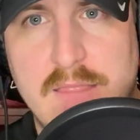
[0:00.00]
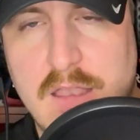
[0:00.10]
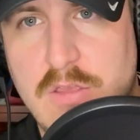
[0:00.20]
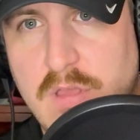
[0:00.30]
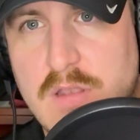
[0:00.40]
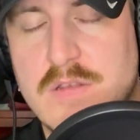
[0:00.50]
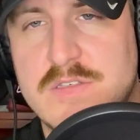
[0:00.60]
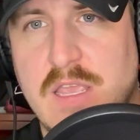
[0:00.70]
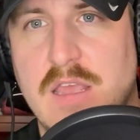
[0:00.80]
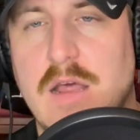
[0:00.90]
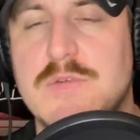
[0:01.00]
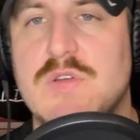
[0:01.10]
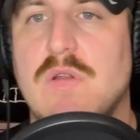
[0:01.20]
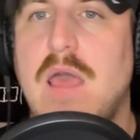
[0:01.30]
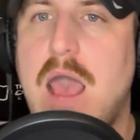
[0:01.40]
then you can dink it up.
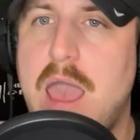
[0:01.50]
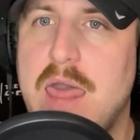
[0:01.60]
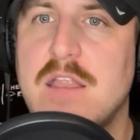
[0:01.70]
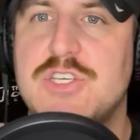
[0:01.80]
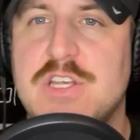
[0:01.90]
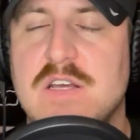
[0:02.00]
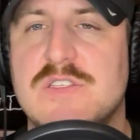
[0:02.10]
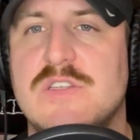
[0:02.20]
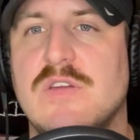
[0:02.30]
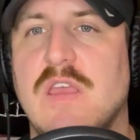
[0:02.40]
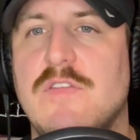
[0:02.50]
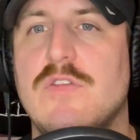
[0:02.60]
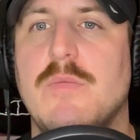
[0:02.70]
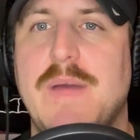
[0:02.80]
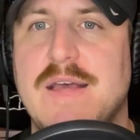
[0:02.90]
So it adjusts to give you
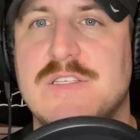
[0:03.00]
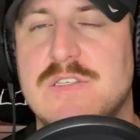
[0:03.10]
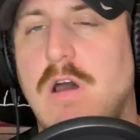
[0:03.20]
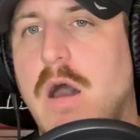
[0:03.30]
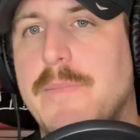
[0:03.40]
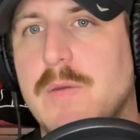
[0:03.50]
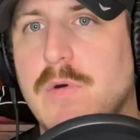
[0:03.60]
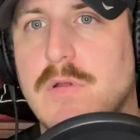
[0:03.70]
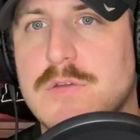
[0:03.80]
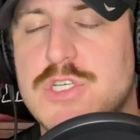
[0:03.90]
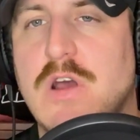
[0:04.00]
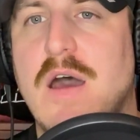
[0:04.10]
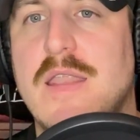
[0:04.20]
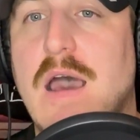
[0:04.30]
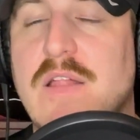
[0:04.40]
the best optimal
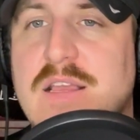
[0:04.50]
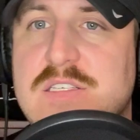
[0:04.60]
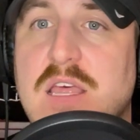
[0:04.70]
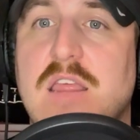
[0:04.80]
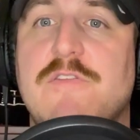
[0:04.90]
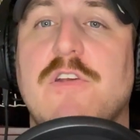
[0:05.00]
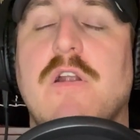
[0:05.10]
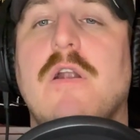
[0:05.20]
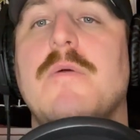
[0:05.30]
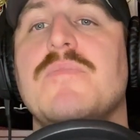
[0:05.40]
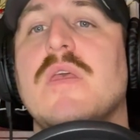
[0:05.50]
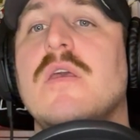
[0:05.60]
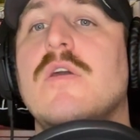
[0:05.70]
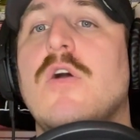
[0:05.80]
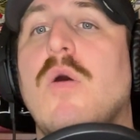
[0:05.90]
shot. Now, like I said, if you're
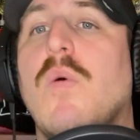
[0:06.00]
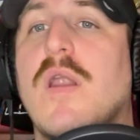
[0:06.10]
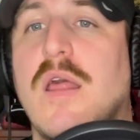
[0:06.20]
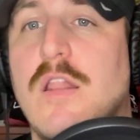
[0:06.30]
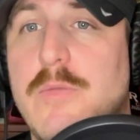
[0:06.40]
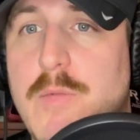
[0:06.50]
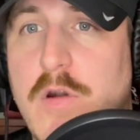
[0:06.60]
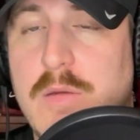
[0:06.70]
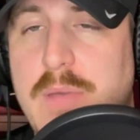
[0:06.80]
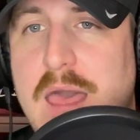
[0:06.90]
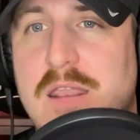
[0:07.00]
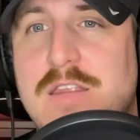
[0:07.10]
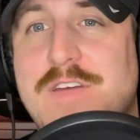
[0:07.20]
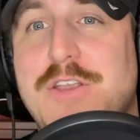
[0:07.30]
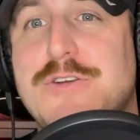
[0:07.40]
want to get a little bit more competitive
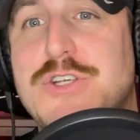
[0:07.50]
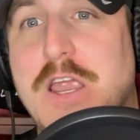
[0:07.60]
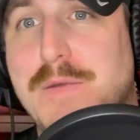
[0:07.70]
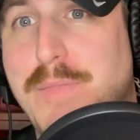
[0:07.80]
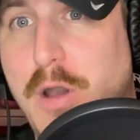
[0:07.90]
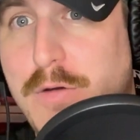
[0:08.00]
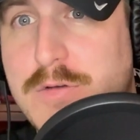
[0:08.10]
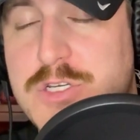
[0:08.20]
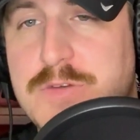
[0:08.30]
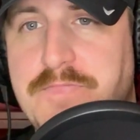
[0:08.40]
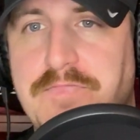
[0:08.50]
and you're trying to poach,